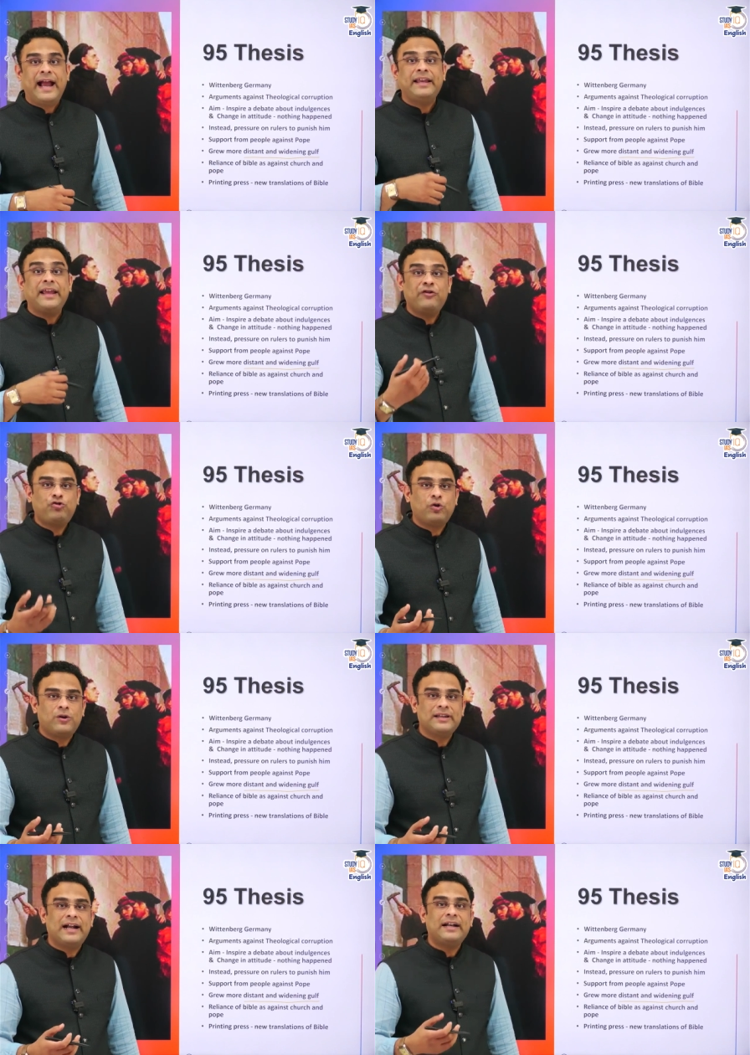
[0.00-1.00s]
and
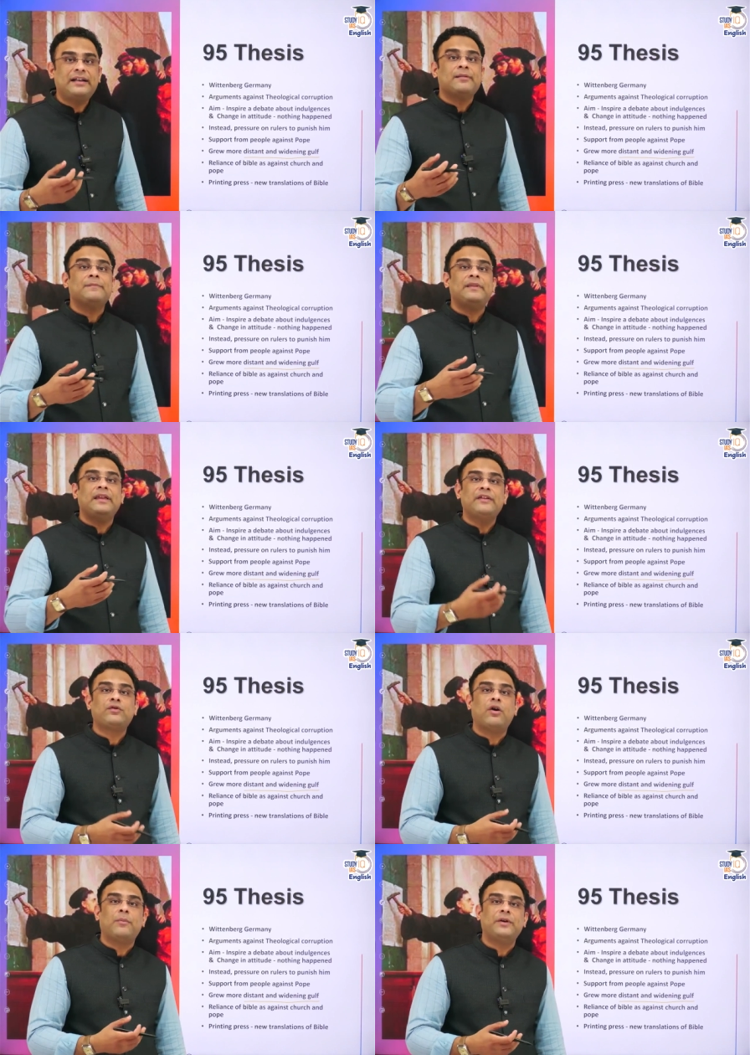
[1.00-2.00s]
ensured that
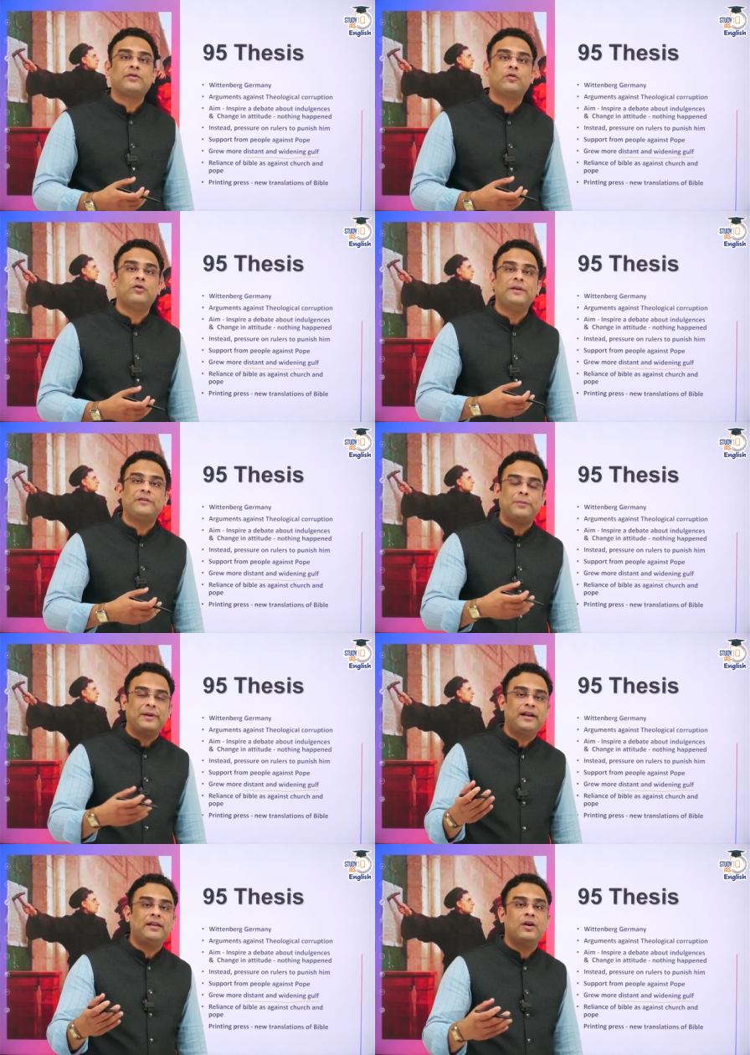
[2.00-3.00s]
these copies could be
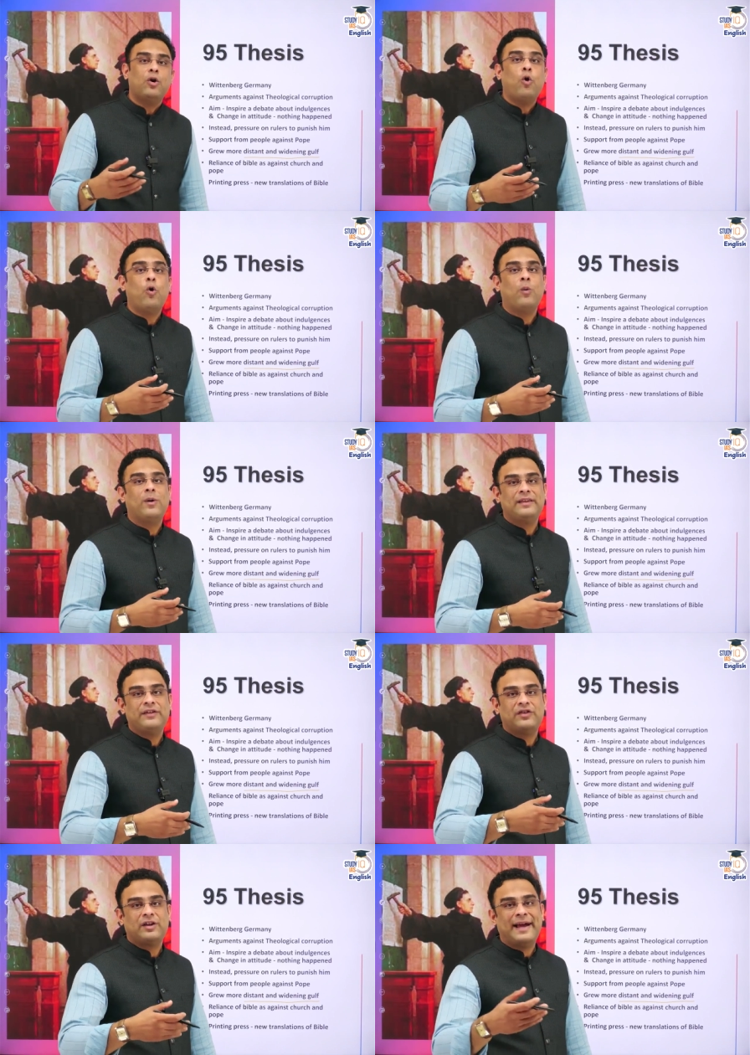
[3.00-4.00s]
spread over
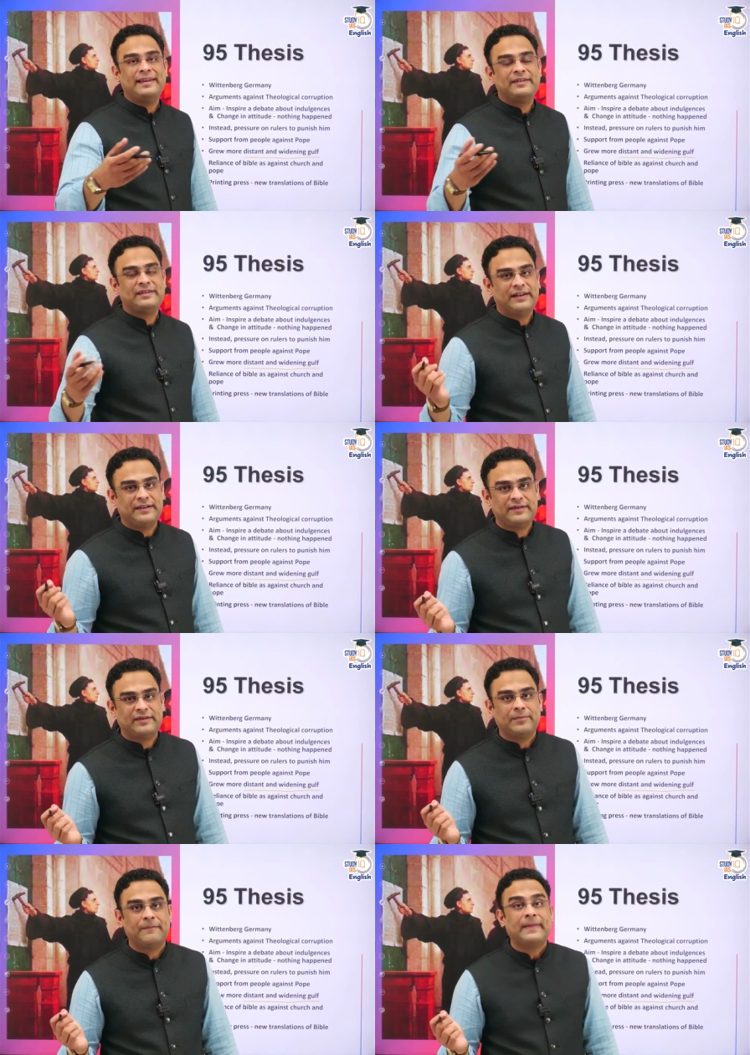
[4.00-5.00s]
the Germanic
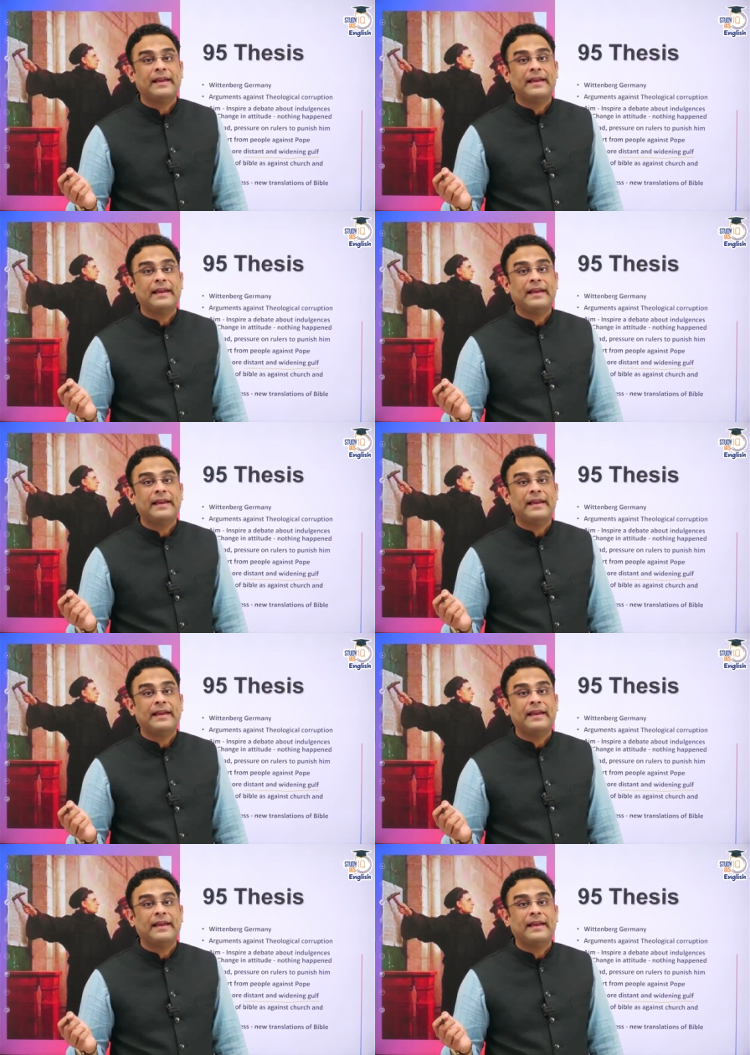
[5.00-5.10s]
states,